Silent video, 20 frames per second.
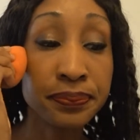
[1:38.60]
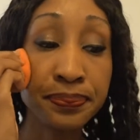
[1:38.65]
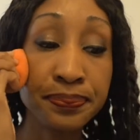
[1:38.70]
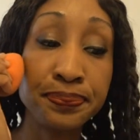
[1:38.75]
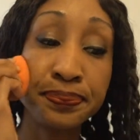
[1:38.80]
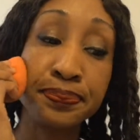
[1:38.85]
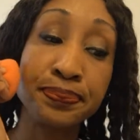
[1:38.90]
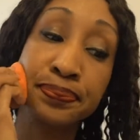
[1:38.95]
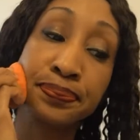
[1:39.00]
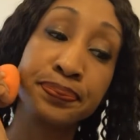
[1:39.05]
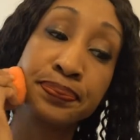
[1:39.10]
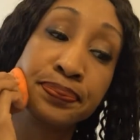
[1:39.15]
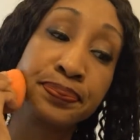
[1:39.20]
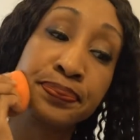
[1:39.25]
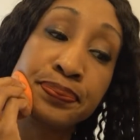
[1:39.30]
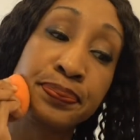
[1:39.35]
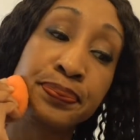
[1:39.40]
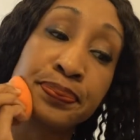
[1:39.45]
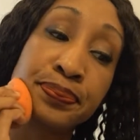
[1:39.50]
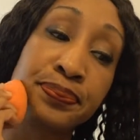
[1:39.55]

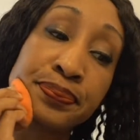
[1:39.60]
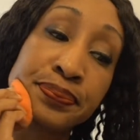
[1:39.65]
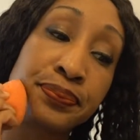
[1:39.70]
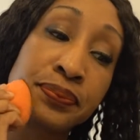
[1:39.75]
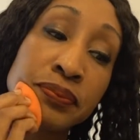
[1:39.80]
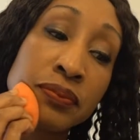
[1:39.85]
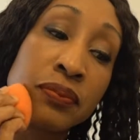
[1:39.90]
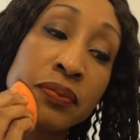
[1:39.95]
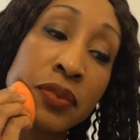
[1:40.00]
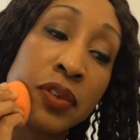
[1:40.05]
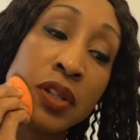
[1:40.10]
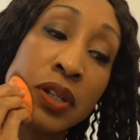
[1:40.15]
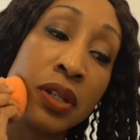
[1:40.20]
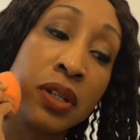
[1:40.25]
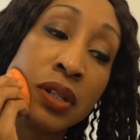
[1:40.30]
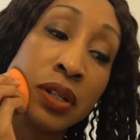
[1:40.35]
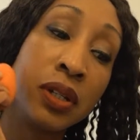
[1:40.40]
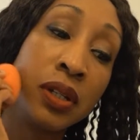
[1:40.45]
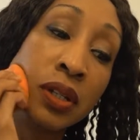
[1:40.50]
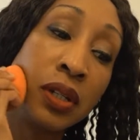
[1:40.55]

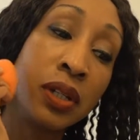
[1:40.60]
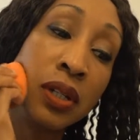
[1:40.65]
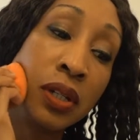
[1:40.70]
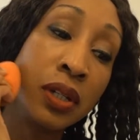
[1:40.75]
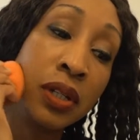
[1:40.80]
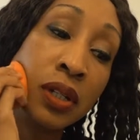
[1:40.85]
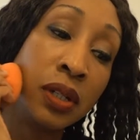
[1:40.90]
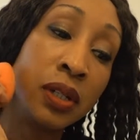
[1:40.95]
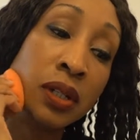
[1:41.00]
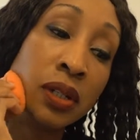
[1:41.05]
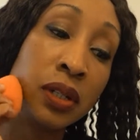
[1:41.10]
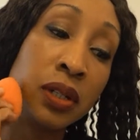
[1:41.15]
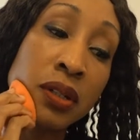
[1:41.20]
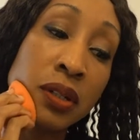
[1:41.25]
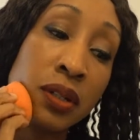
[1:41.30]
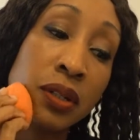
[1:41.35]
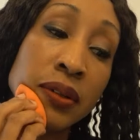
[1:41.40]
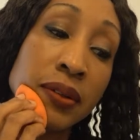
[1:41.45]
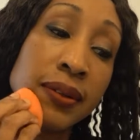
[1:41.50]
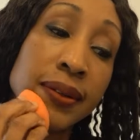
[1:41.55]
[no speech]